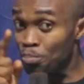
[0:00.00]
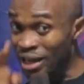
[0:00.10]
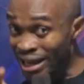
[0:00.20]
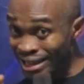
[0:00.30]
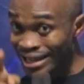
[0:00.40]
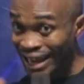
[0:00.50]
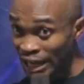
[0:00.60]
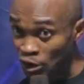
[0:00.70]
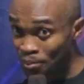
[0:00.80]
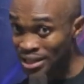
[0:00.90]
being the
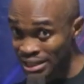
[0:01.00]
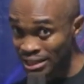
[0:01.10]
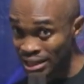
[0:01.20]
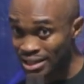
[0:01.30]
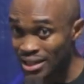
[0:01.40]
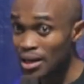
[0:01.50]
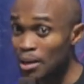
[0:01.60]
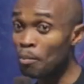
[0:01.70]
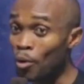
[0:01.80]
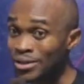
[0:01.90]
kind of person he is,
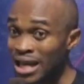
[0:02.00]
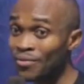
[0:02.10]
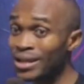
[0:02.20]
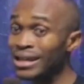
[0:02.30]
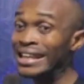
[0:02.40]
must have